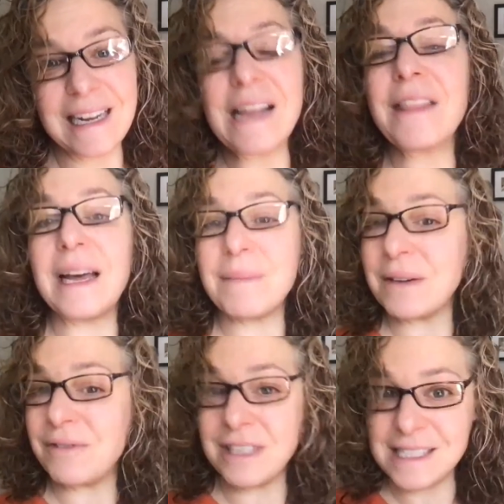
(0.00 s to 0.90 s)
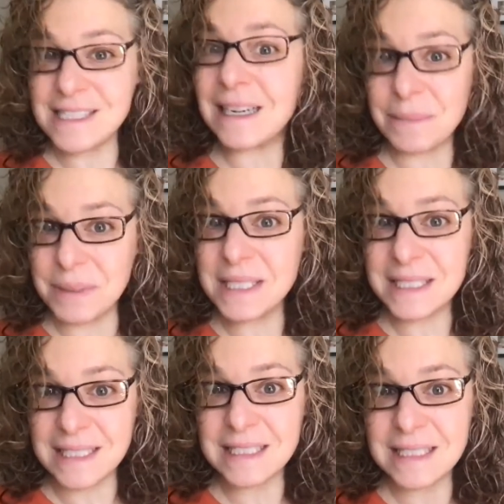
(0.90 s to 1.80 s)
And that, my friends, is not a
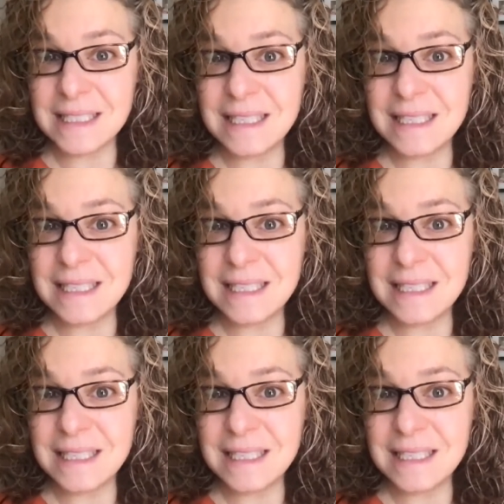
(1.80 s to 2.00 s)
business.